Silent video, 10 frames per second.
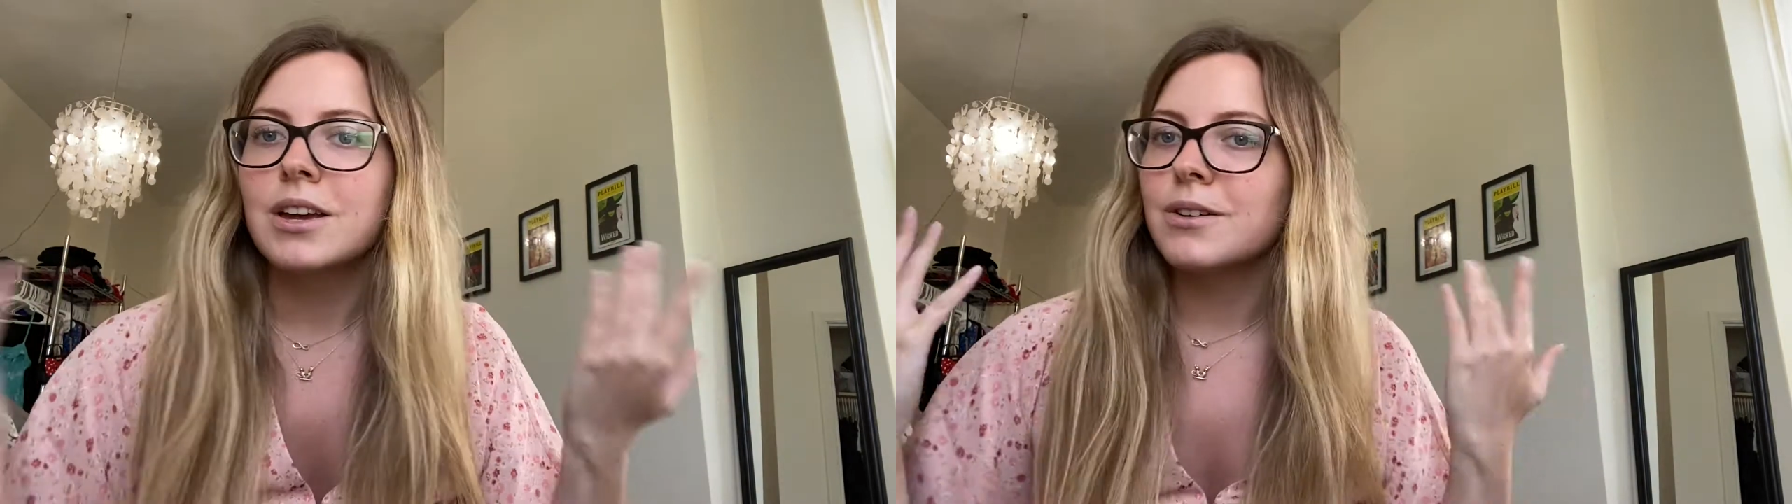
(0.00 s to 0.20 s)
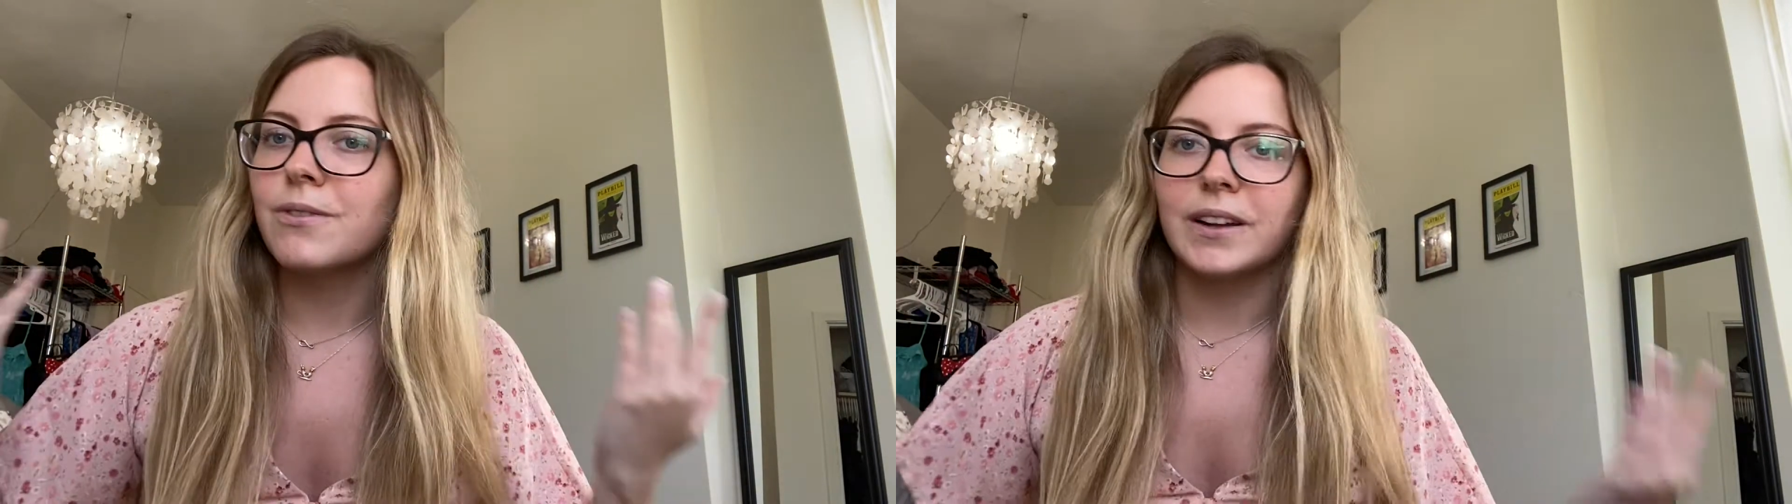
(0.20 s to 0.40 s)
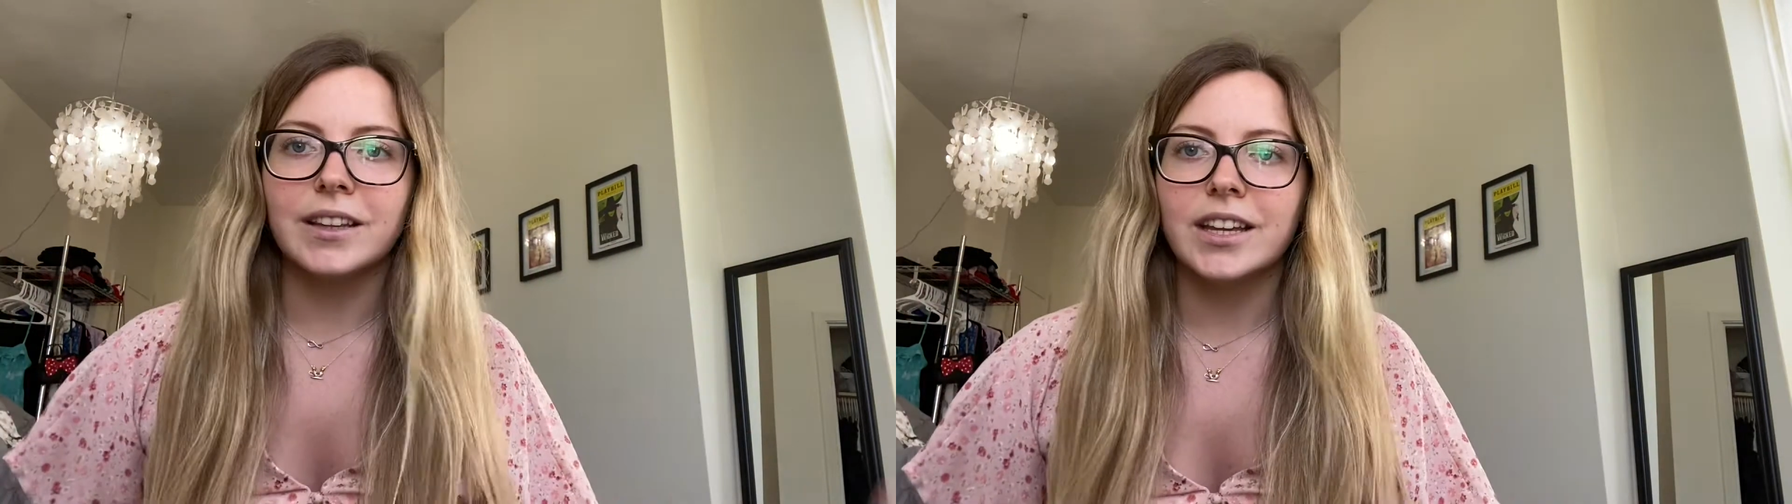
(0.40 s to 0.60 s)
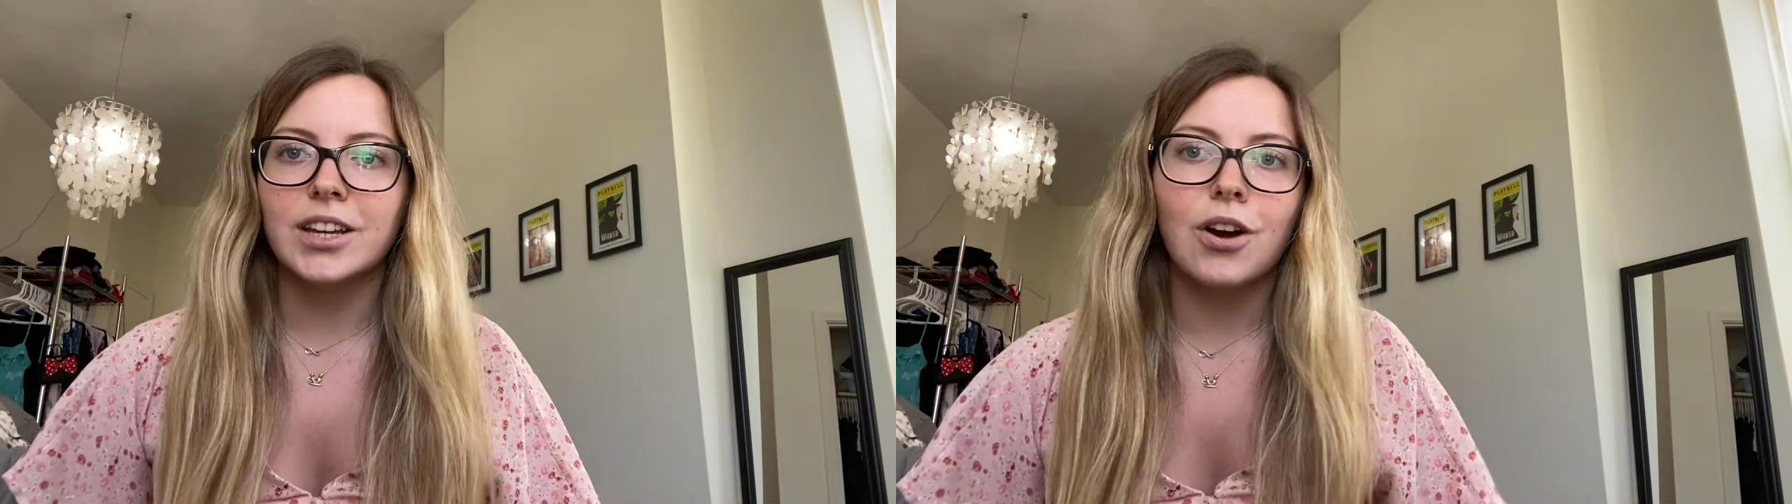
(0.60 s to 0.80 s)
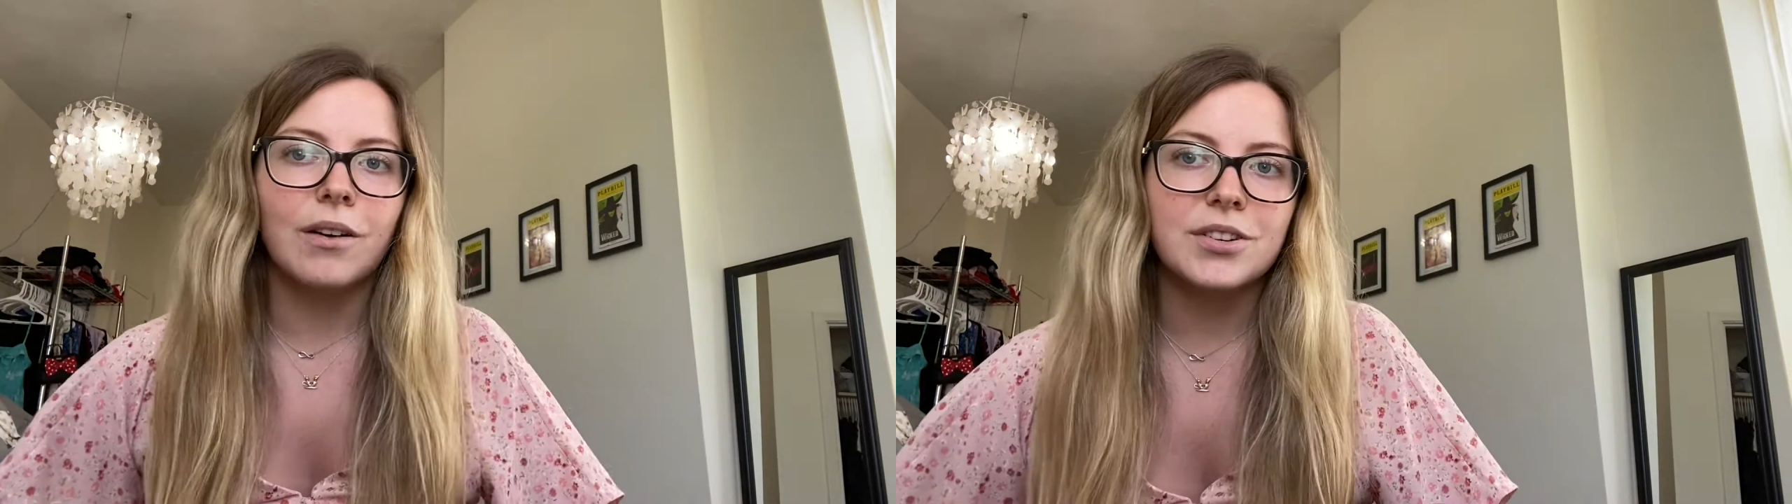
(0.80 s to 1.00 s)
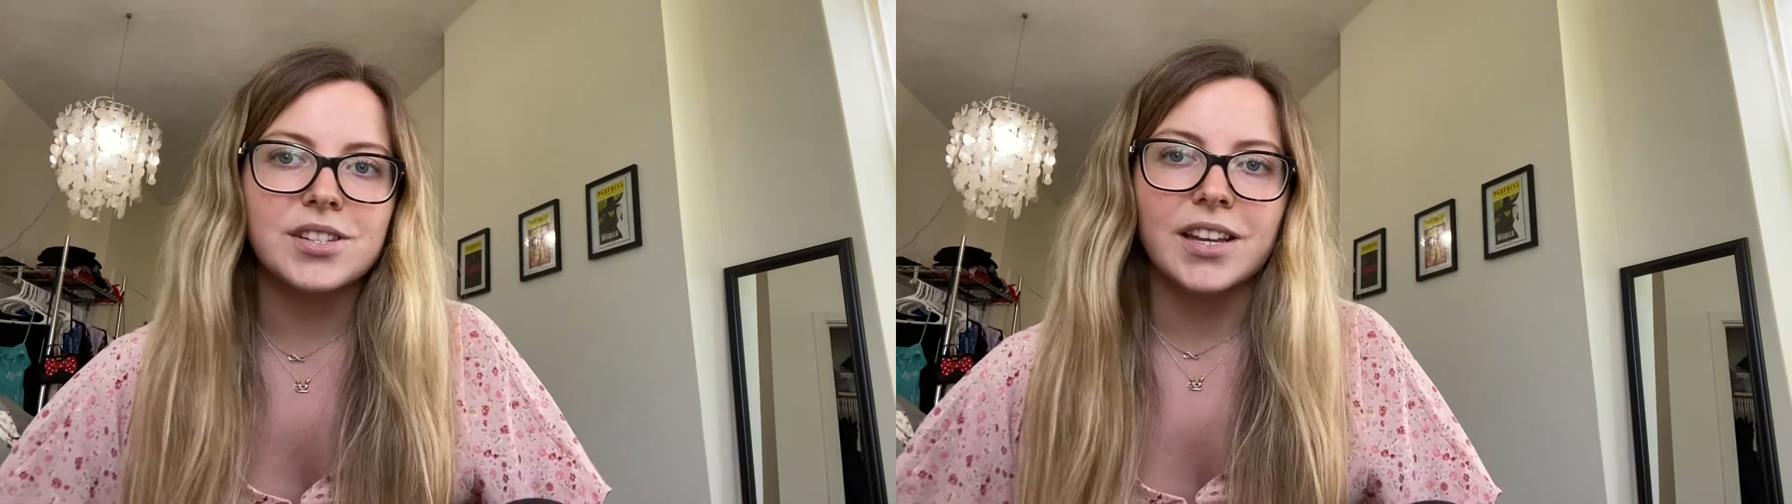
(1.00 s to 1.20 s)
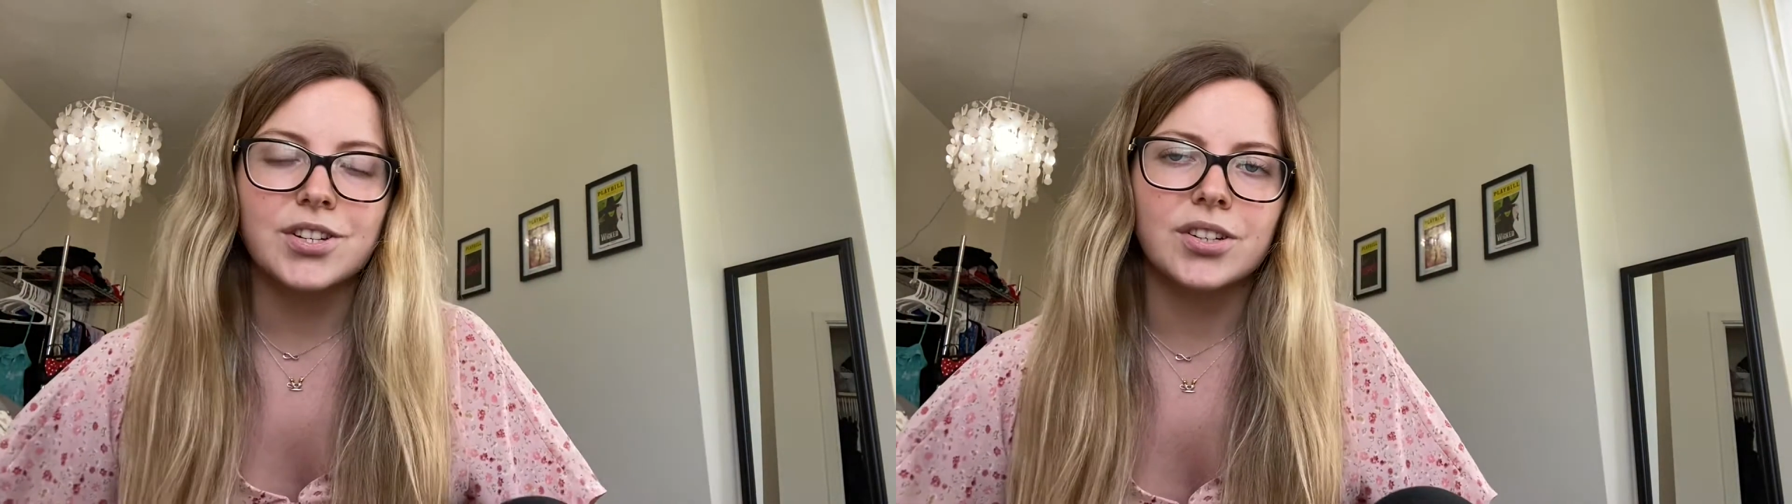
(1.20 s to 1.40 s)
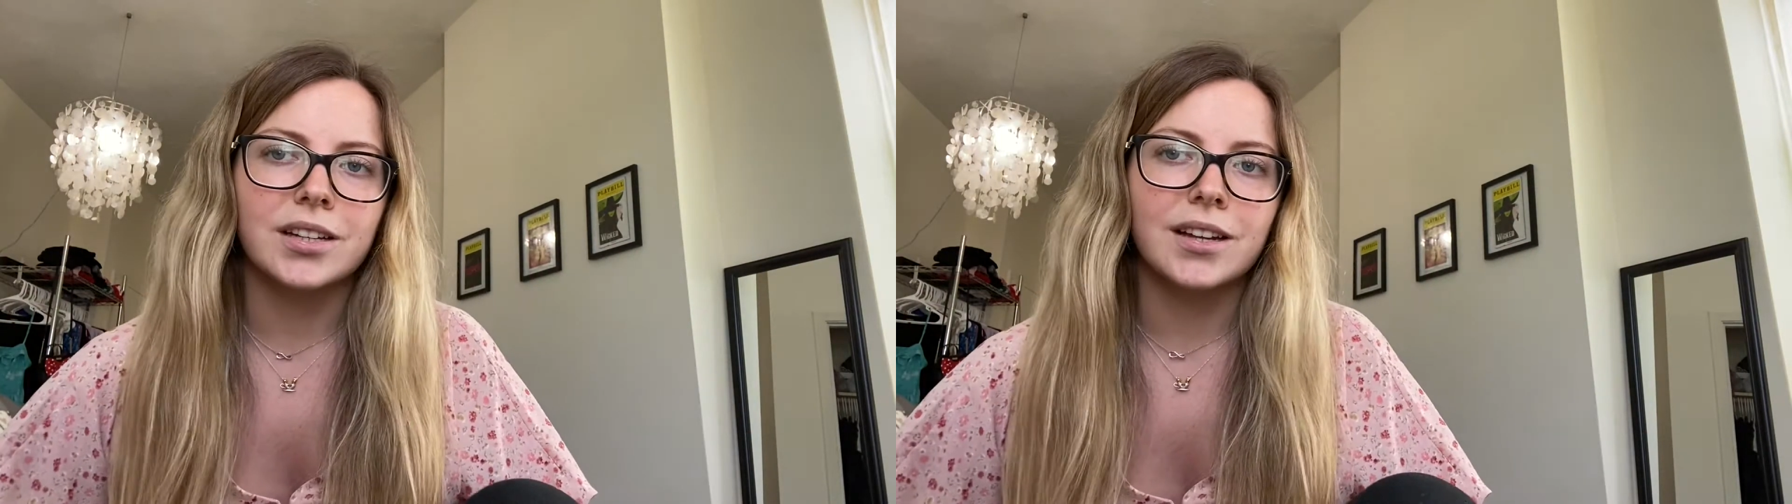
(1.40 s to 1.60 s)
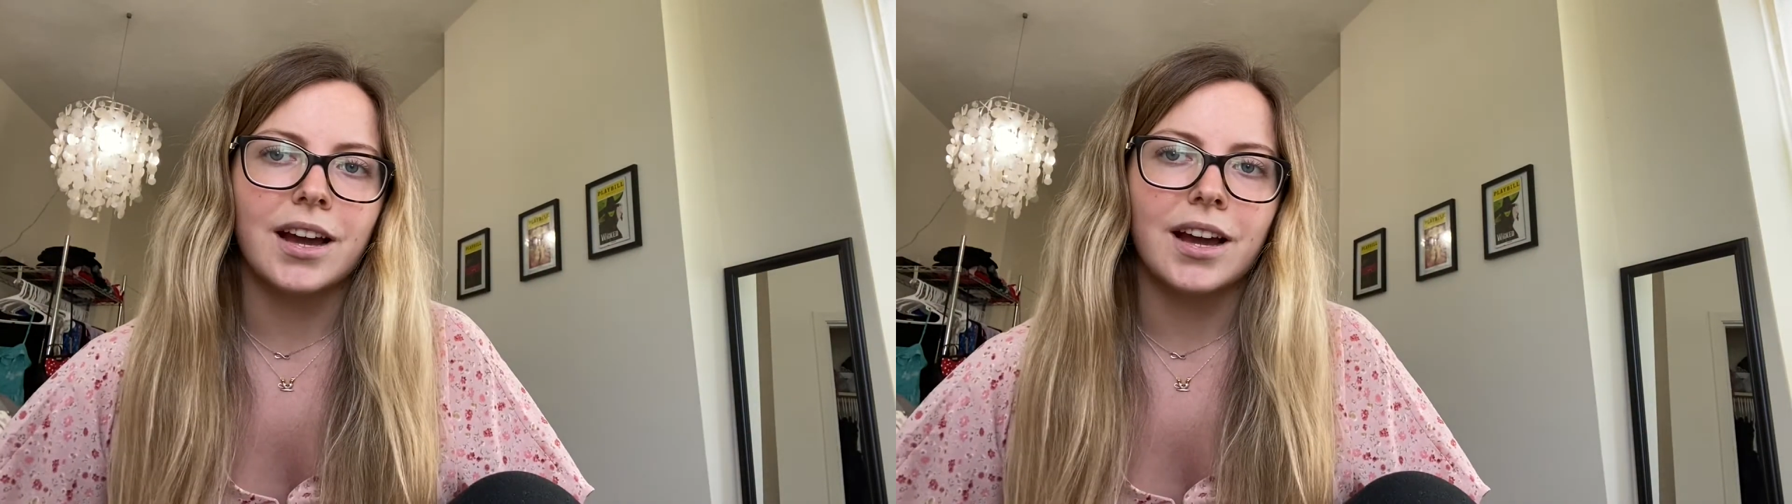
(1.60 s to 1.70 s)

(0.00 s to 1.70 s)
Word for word: friendly conversation.